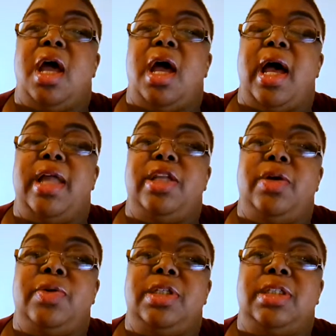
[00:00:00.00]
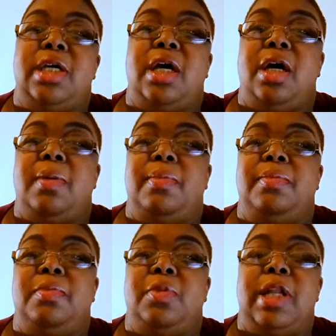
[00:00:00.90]
I noticed
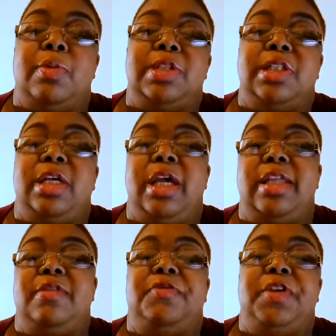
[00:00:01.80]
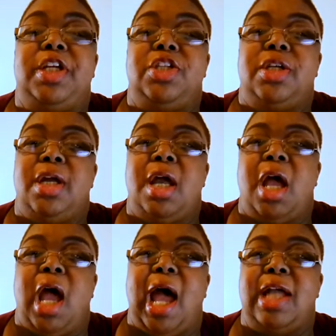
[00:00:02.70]
when I was looking at the footage,
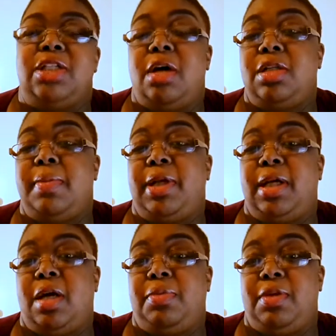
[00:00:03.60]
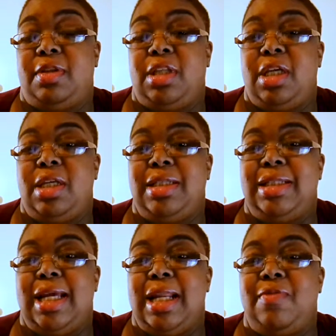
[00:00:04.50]
I talked about a couple of things
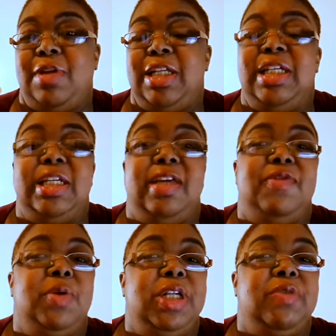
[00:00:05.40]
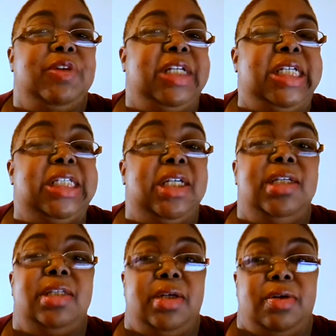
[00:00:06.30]
and I really didn't give you any really
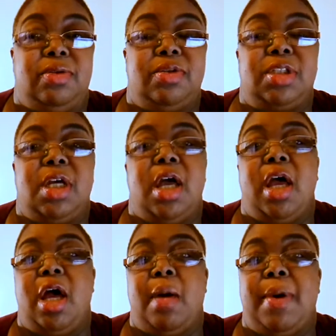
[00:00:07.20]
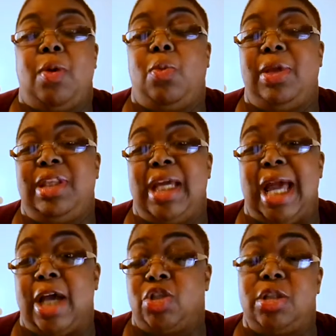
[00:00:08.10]
details about what they
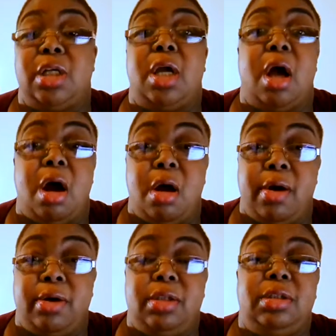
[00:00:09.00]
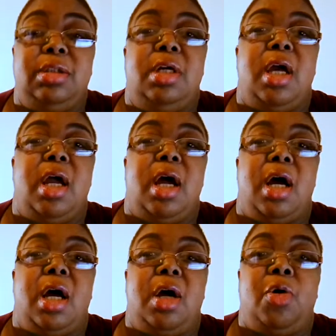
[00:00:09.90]
actually are
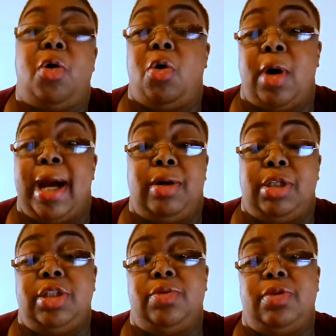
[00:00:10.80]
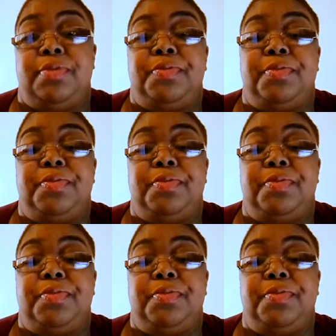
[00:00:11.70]
or how to do them.